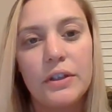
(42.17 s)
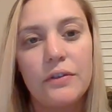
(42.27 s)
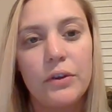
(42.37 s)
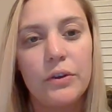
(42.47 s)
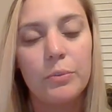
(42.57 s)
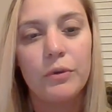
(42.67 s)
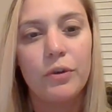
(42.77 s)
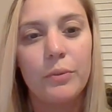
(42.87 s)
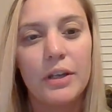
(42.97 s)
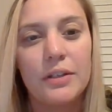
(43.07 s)
even though they're
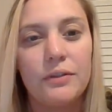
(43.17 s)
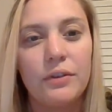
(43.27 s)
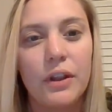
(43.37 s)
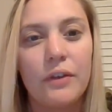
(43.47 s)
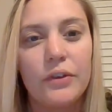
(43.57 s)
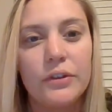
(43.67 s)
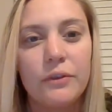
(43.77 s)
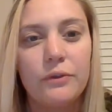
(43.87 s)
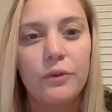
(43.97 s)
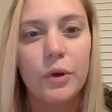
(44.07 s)
performing at different levels,
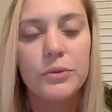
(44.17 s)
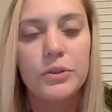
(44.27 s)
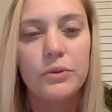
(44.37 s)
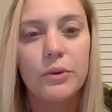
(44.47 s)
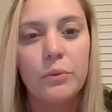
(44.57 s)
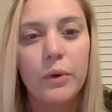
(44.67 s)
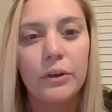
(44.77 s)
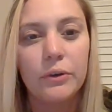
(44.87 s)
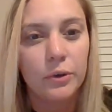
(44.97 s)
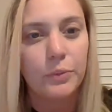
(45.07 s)
conform to the
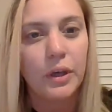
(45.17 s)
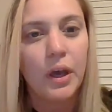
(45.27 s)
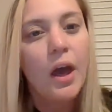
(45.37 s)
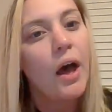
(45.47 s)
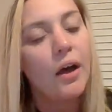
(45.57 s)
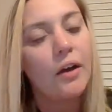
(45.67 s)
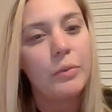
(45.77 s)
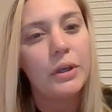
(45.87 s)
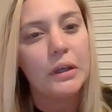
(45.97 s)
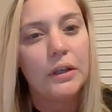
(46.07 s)
one grouping of
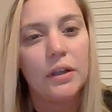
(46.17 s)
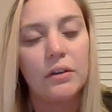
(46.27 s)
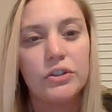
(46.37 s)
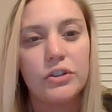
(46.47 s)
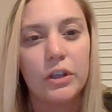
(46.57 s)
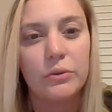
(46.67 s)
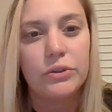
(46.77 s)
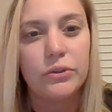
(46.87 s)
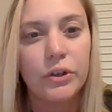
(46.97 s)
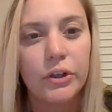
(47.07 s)
being an English
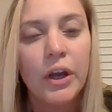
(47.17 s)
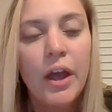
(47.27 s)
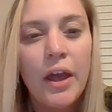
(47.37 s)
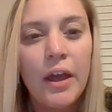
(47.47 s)
language learner,